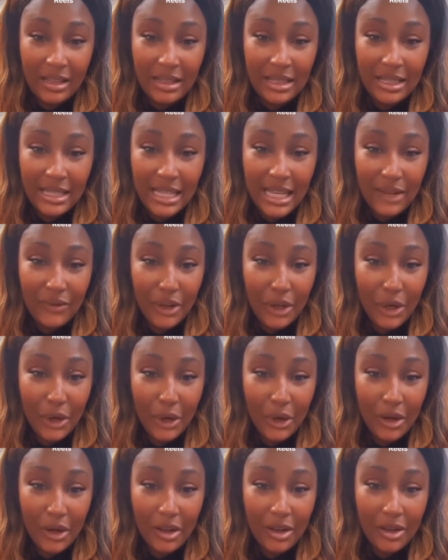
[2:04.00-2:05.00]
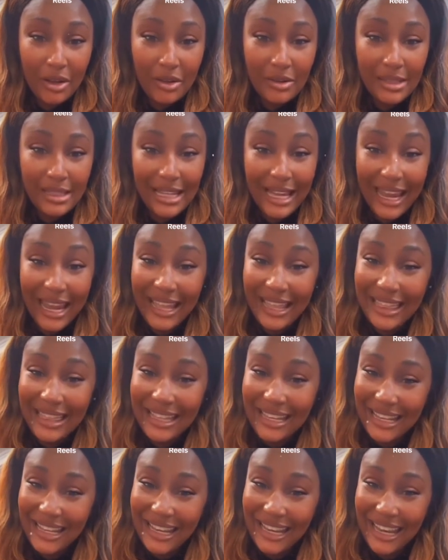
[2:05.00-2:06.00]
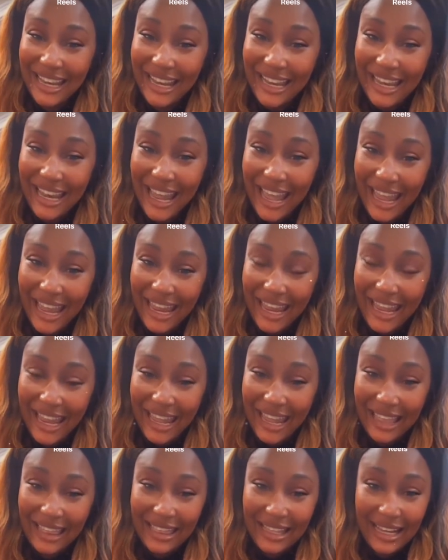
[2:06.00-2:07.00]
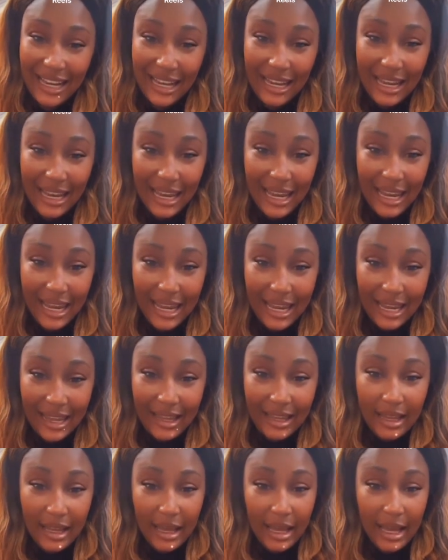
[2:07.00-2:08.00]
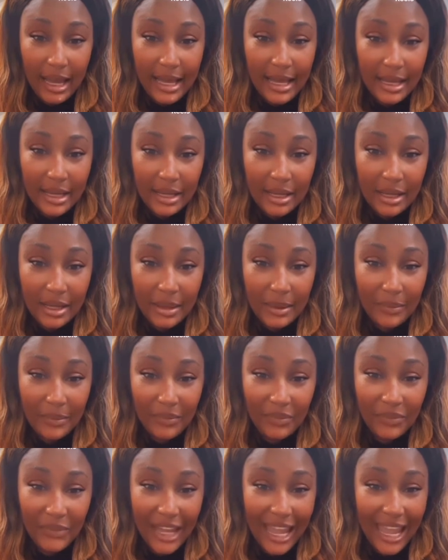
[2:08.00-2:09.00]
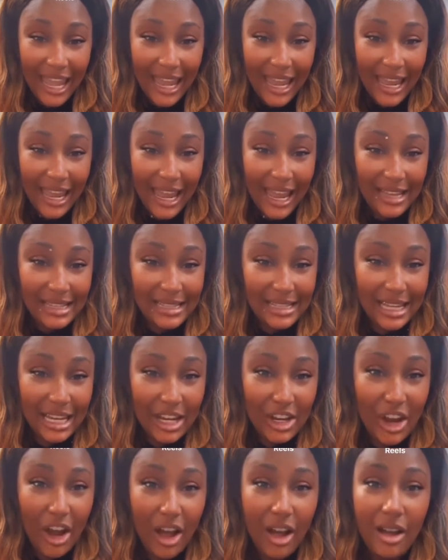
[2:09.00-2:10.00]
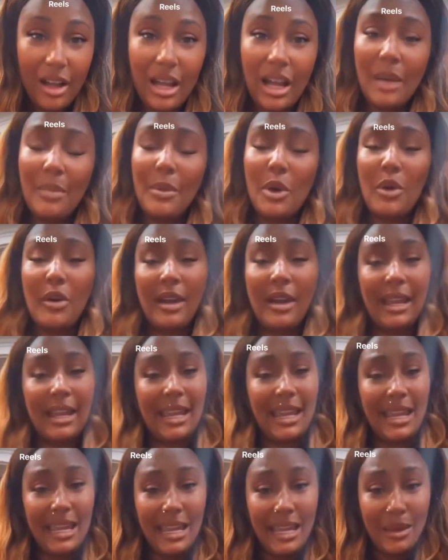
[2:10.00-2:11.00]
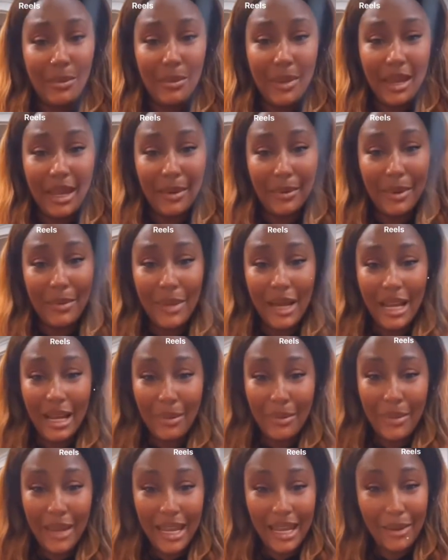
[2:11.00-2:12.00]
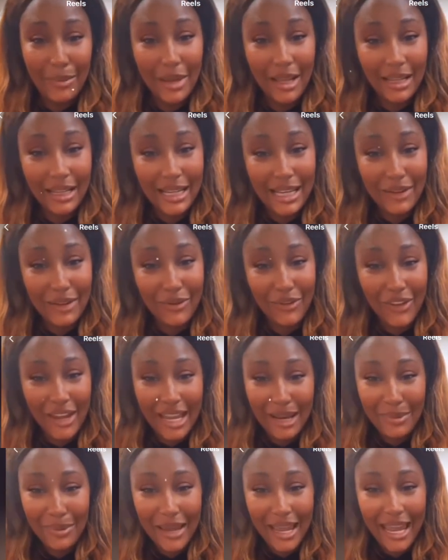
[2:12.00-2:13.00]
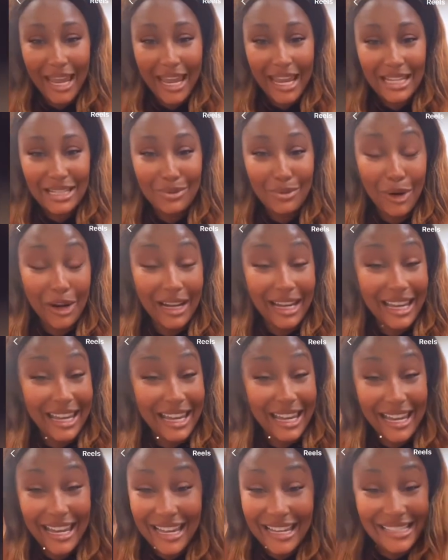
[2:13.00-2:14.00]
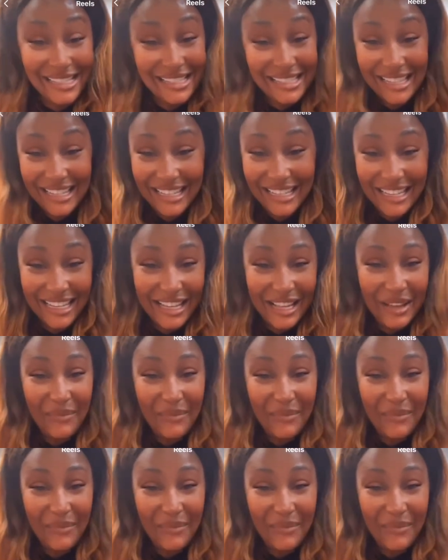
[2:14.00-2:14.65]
Diva Curls, Anthony. Hey, Anthony. Um, hey, I see y'all. Come on in, baby. Money Making Melody fan page, Marquise.